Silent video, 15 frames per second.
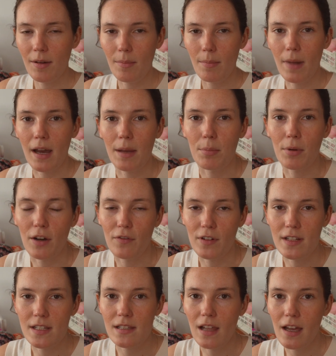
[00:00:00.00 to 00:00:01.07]
my
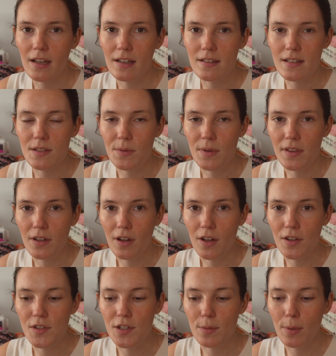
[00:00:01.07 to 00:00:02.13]
preference lies, is with the
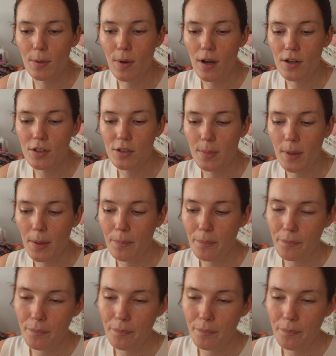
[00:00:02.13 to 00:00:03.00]
non-superwash. But